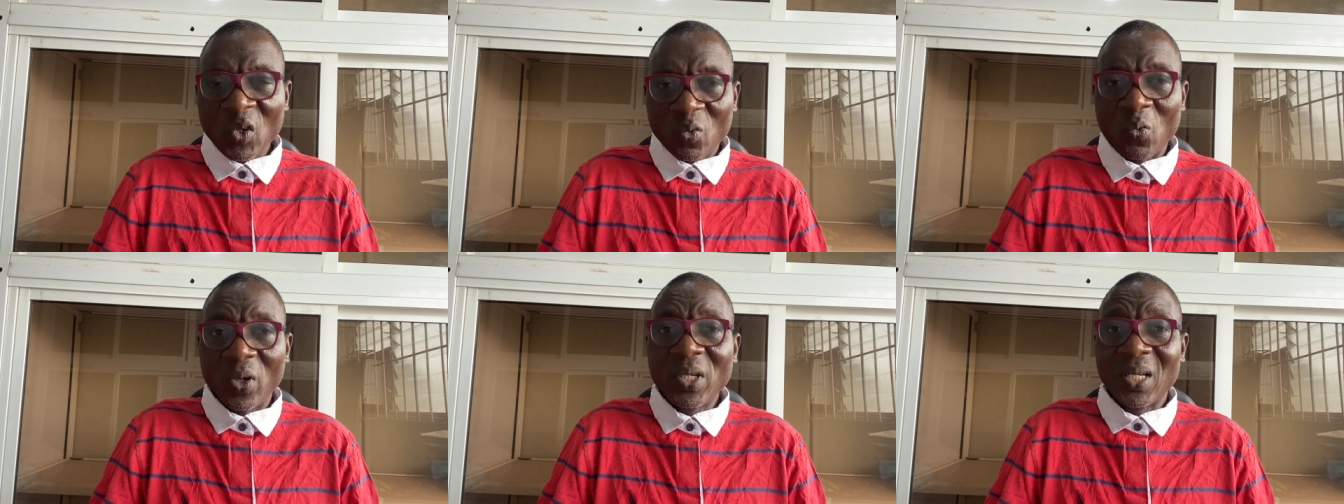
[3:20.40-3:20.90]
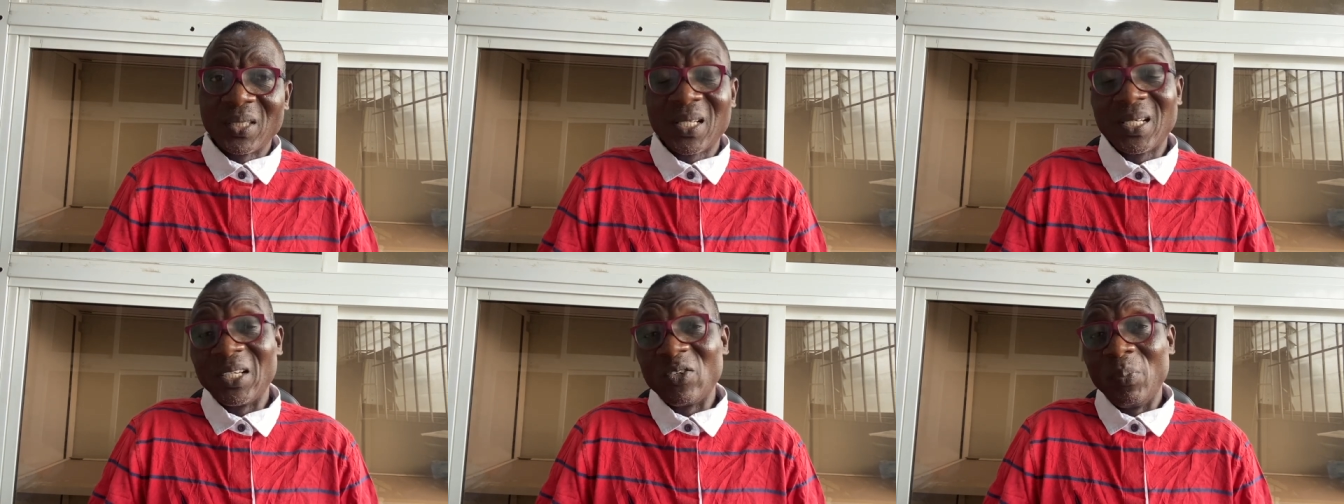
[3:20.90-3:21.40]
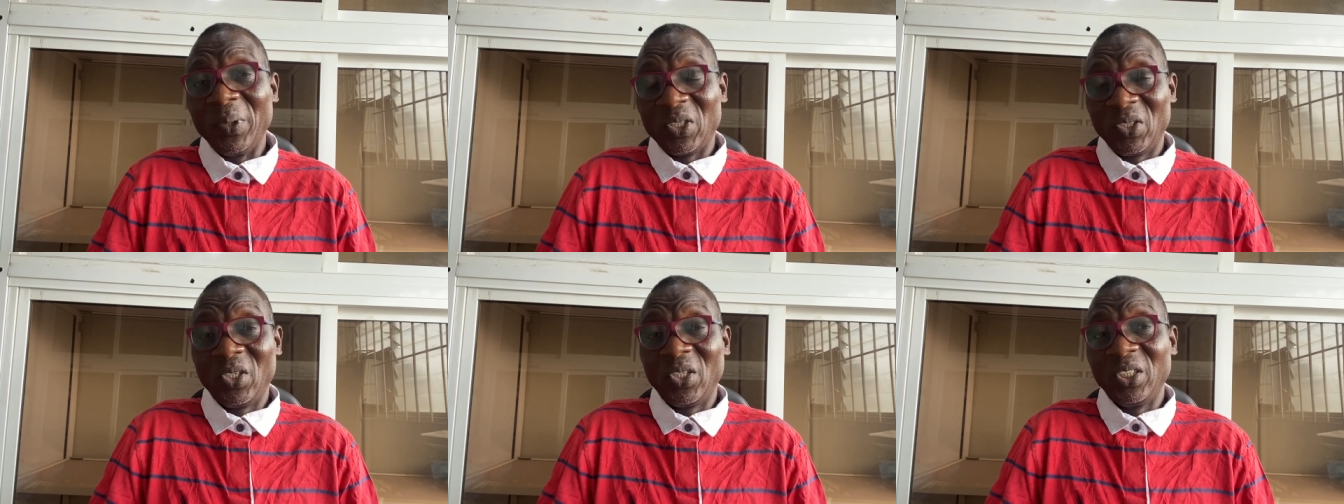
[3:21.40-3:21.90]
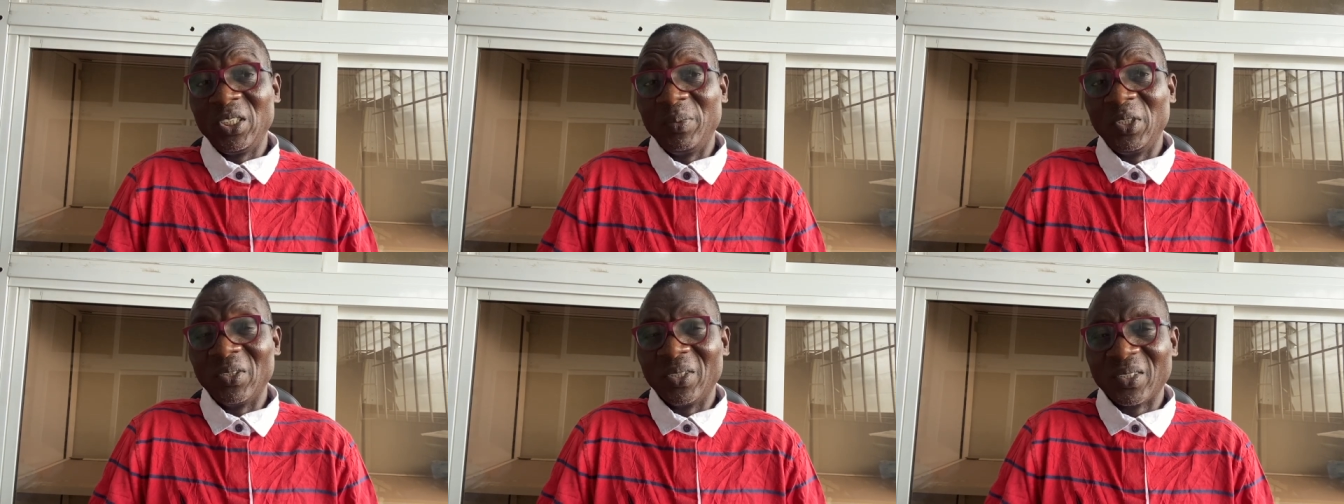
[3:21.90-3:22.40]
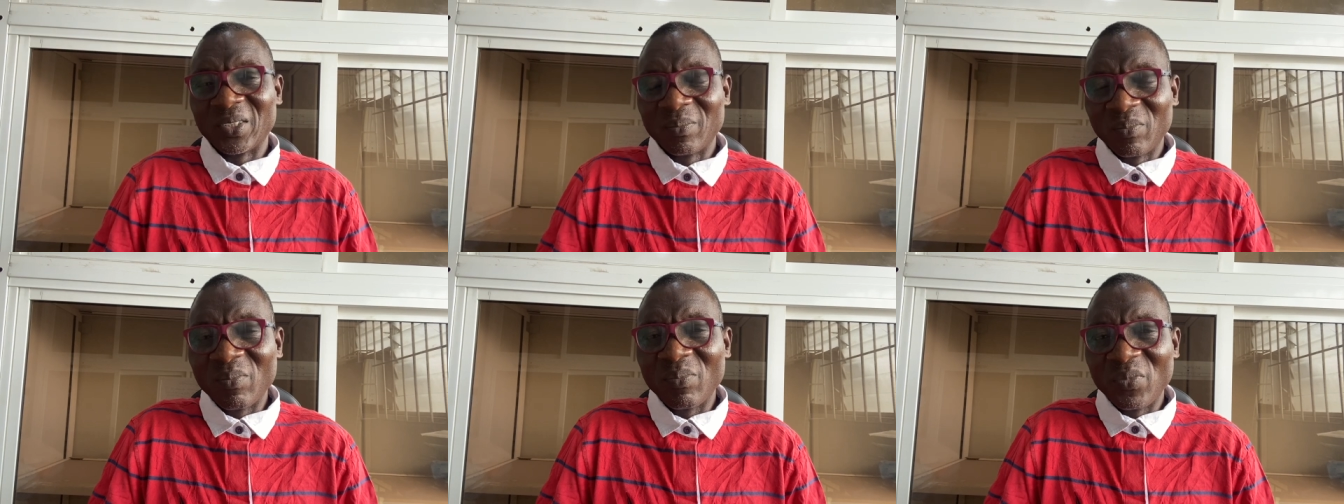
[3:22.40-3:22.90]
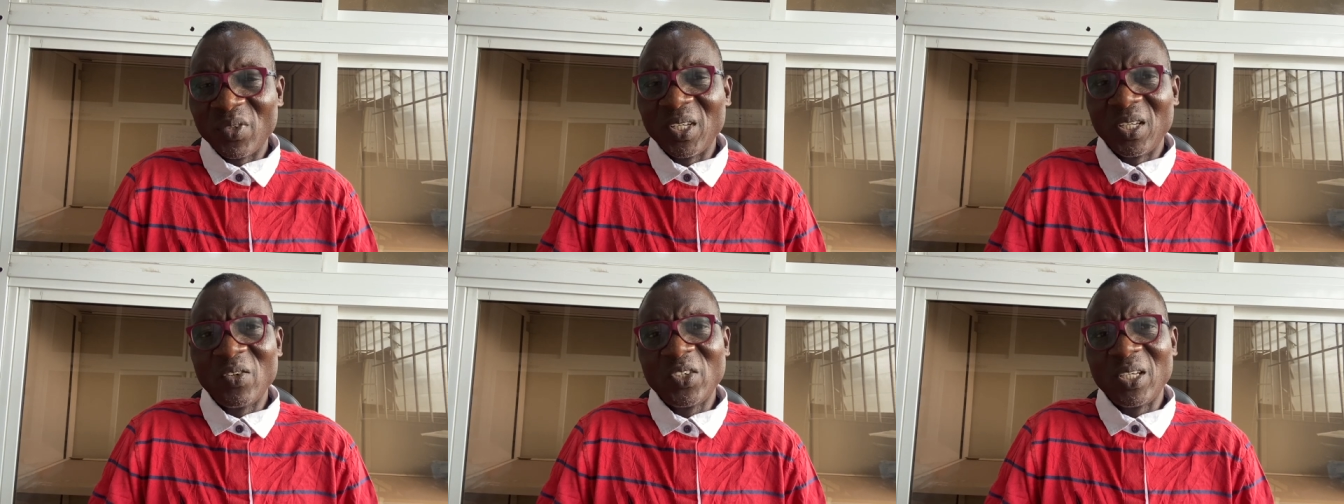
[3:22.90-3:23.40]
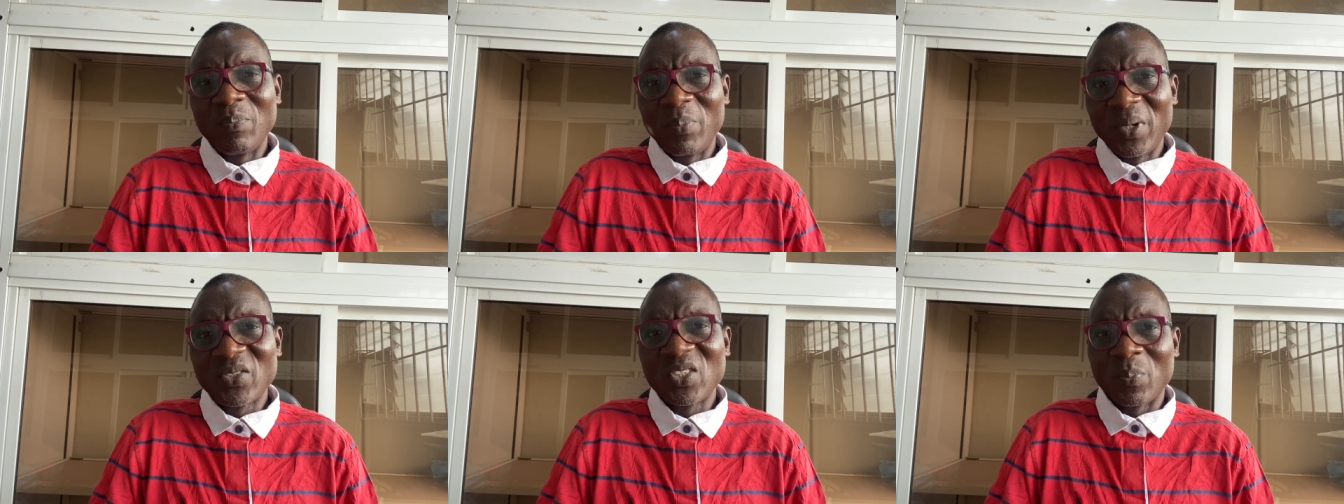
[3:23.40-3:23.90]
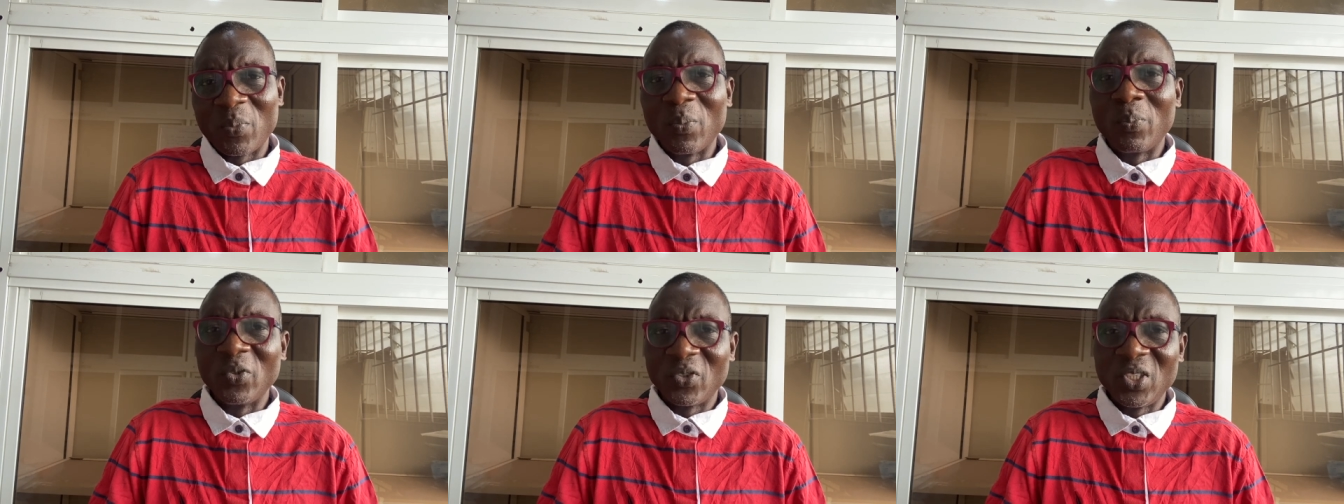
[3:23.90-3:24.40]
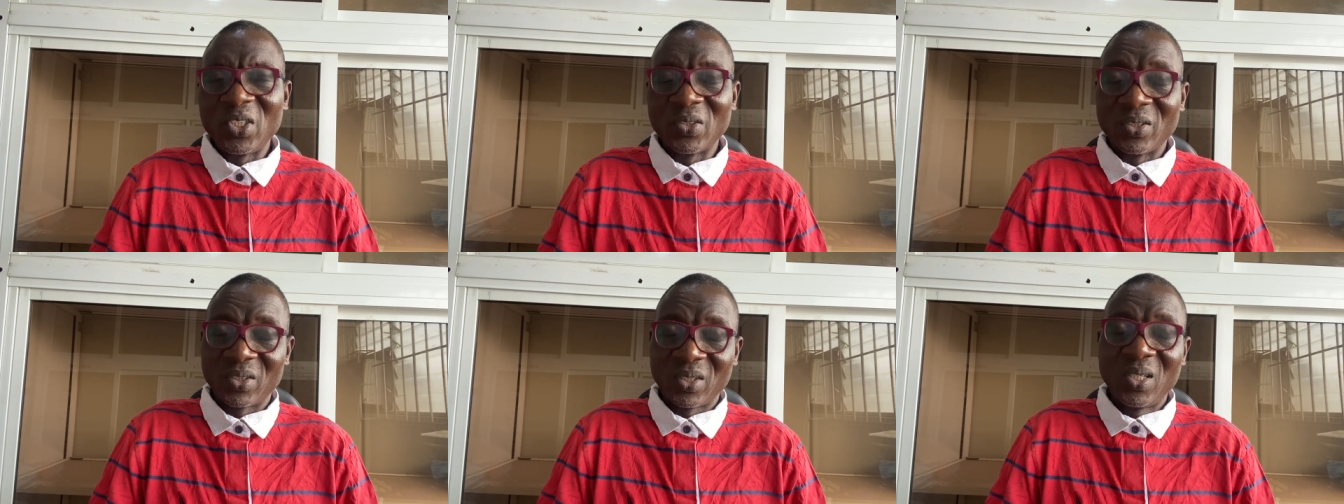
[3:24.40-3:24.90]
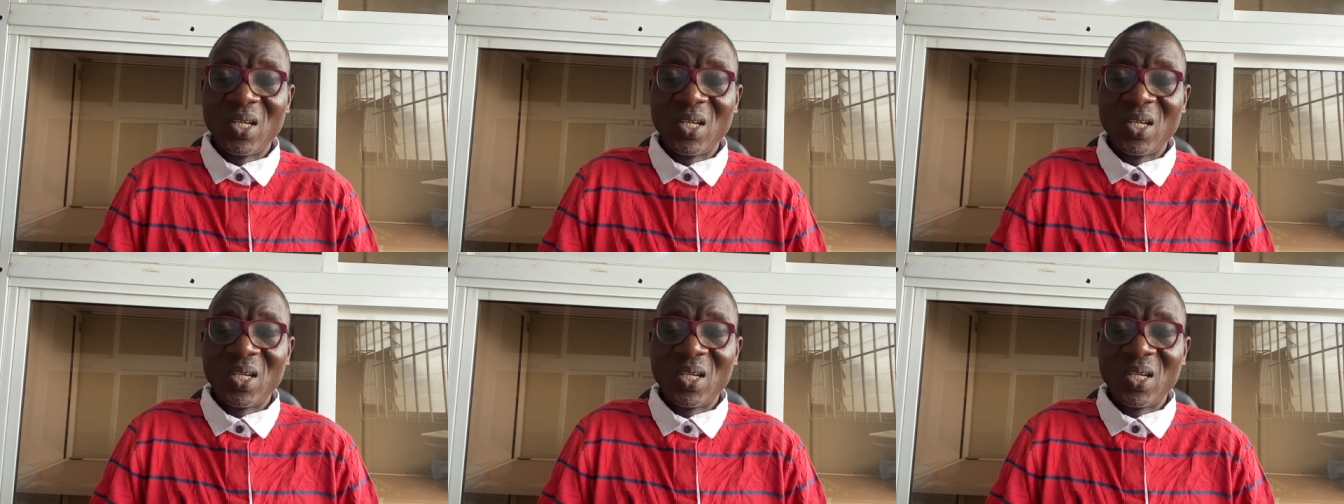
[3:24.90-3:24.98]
to understand ethnomethodology because the, you know the basic propositions